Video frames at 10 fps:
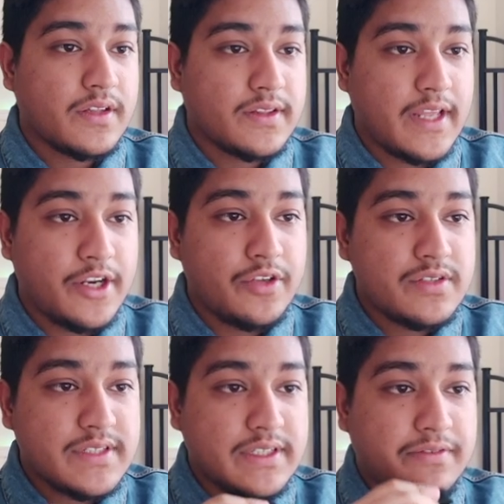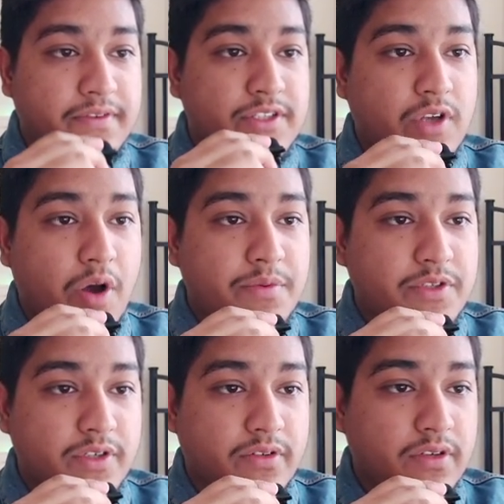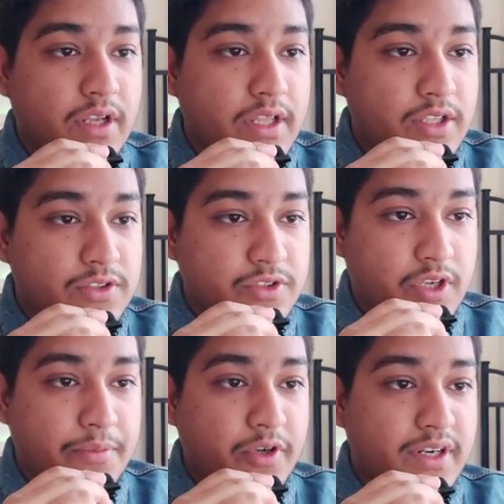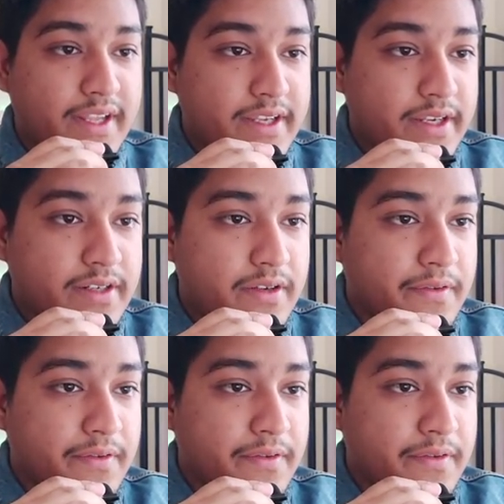Then you see the first option. So you have to click it.